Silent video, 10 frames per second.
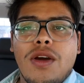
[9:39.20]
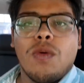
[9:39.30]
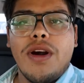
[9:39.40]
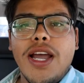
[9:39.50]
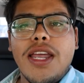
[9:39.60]

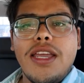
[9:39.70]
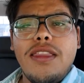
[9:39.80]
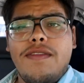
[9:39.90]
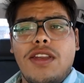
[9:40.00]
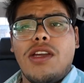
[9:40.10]
We're not gonna end
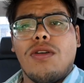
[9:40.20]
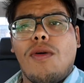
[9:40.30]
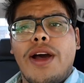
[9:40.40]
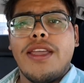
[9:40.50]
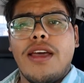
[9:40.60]
the video
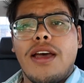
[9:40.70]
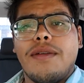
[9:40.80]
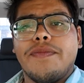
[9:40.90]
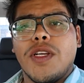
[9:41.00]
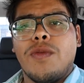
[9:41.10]
quite yet.
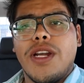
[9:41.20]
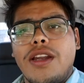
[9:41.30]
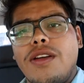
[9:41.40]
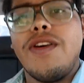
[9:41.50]
We're gonna go